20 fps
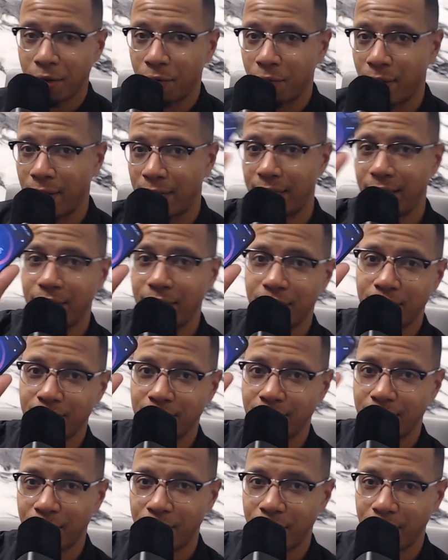right here,
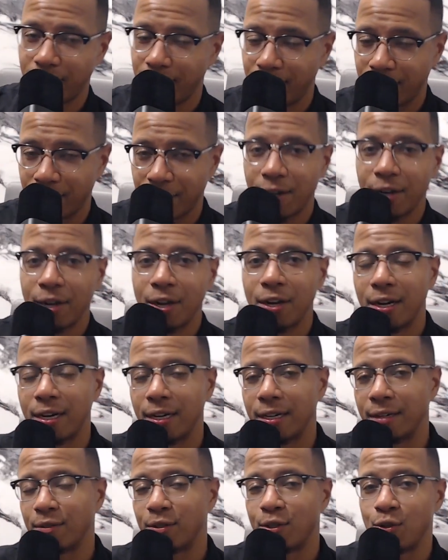set right here,
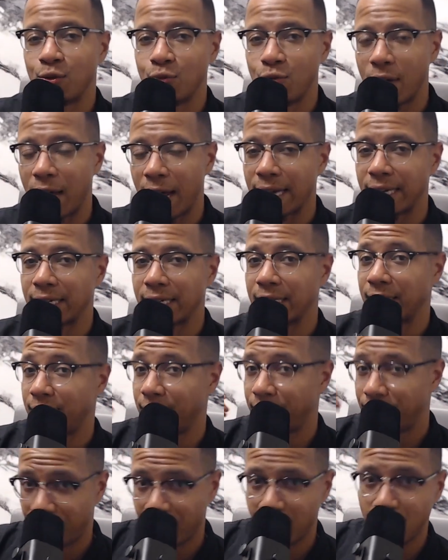uh, to
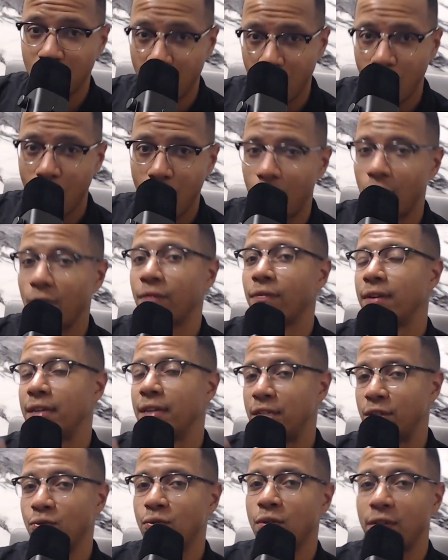actually go off
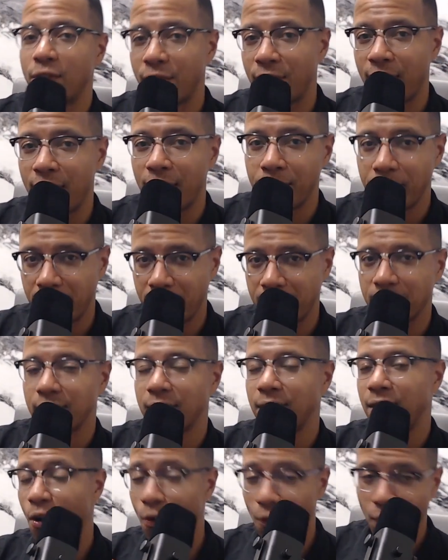in 25 minutes.
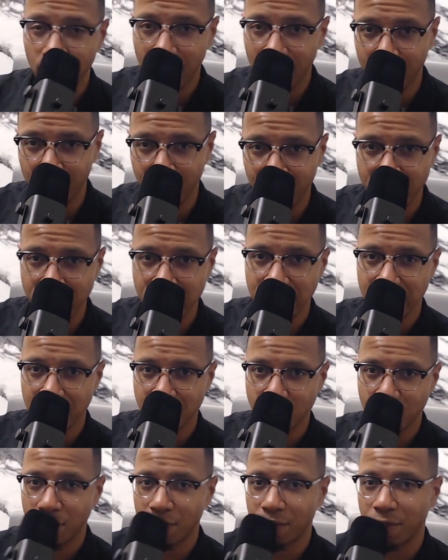Hopefully I can finish this
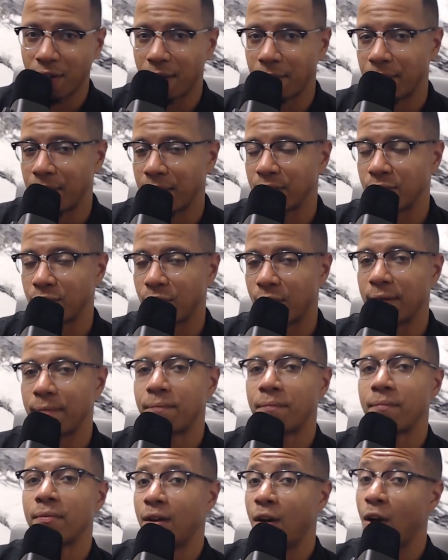in 25 minutes, right?
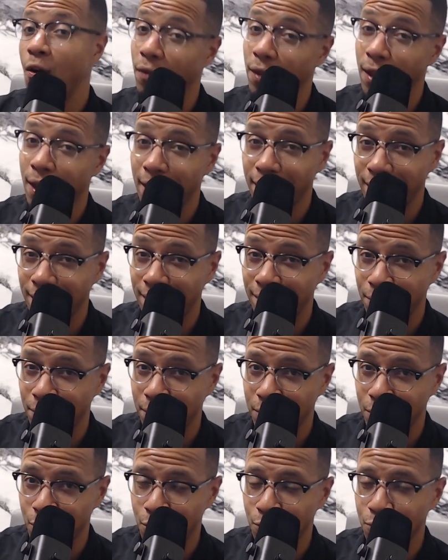Hopefully I can
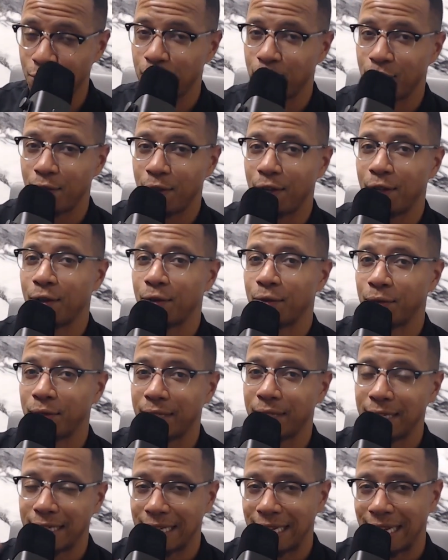shoot this video,
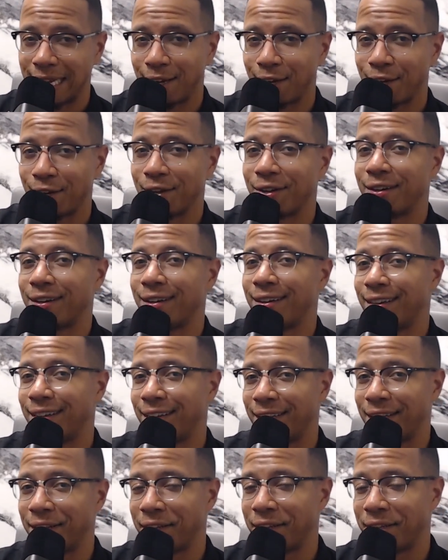send it to the editor,
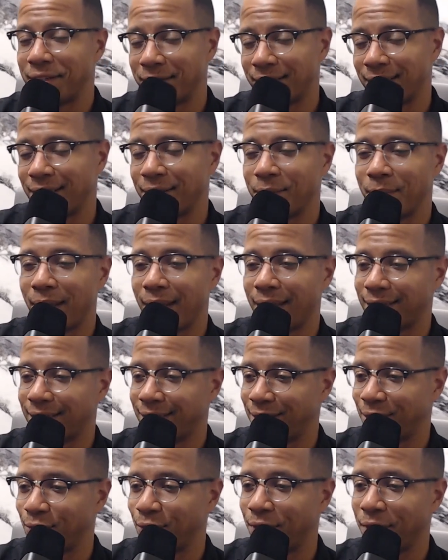and then he sent it back
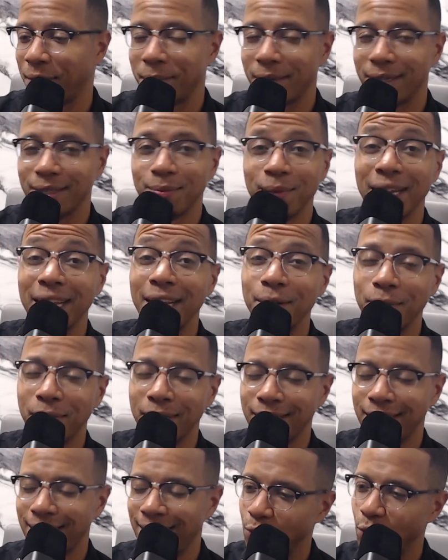in 25 minutes. But anyway,
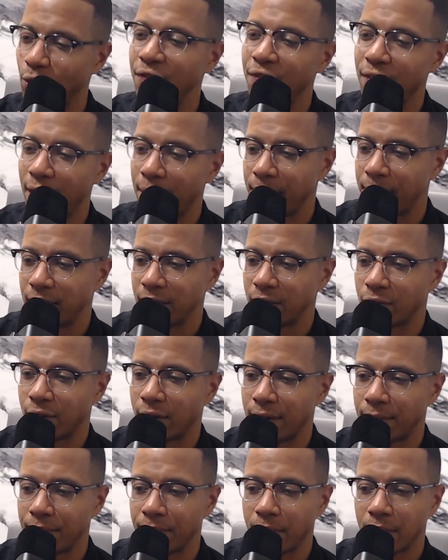25 minutes,
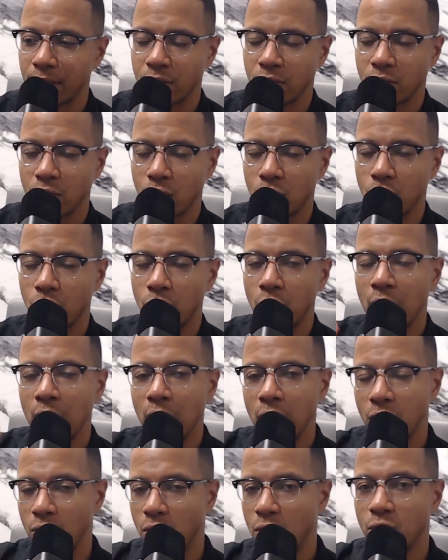right? So
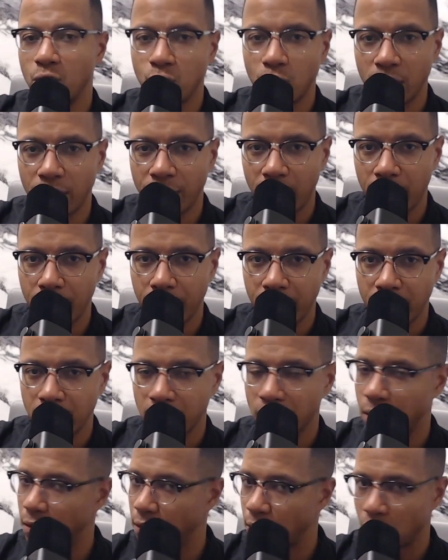you go 25
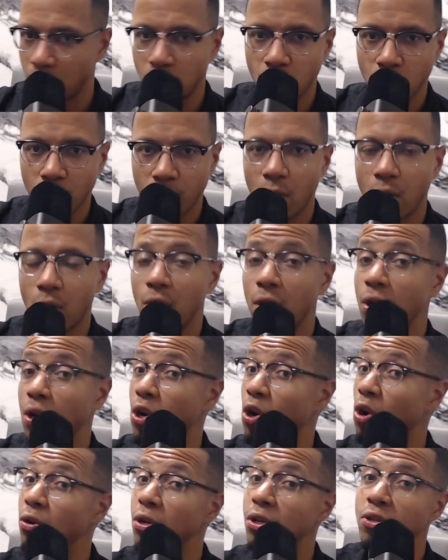minutes, go super hard,
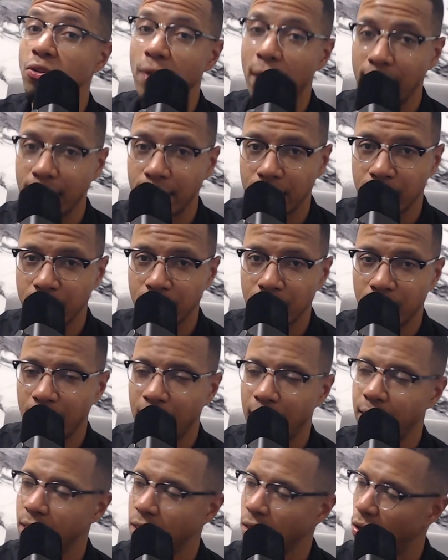no distractions,
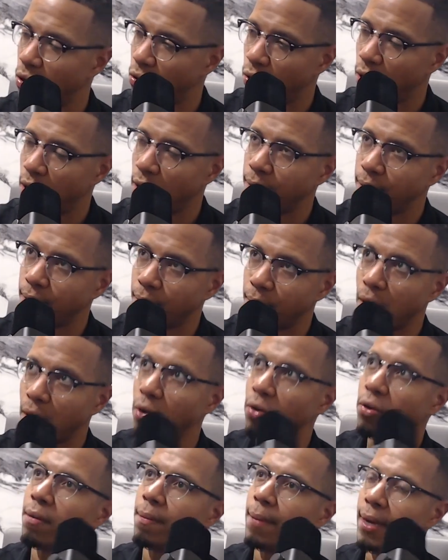and it's gonna blow
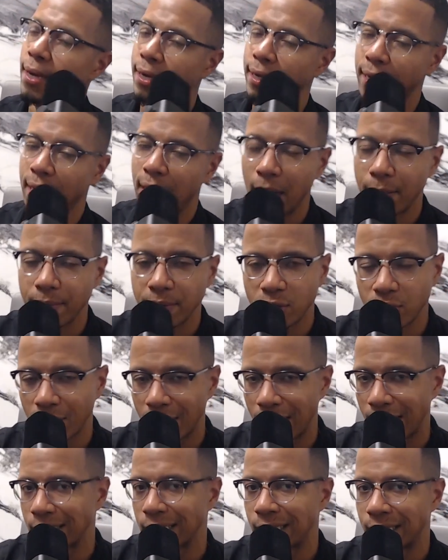your mind how much you can
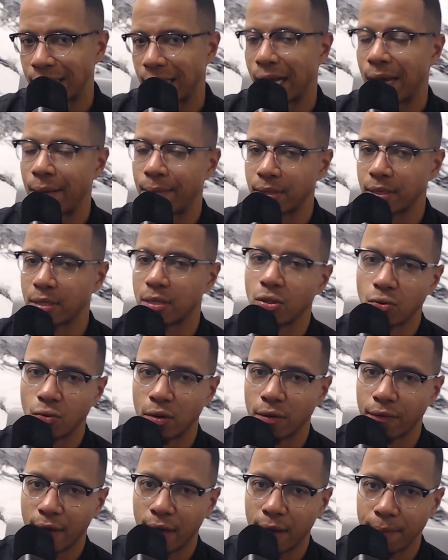actually accomplish in
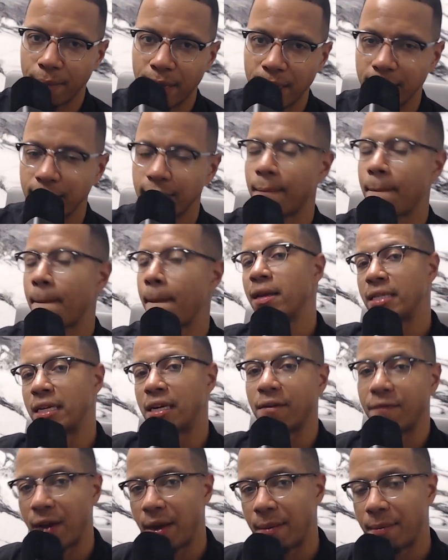25 minutes. Take
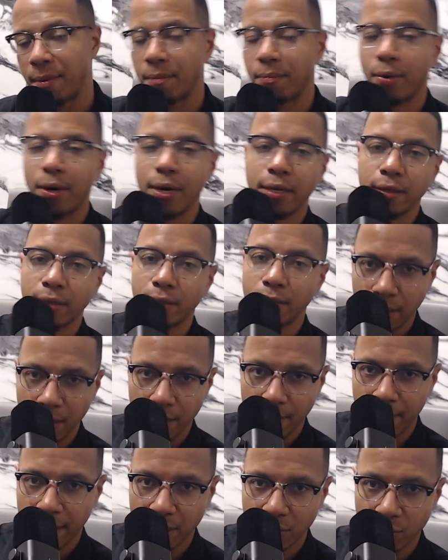a five minute break, come back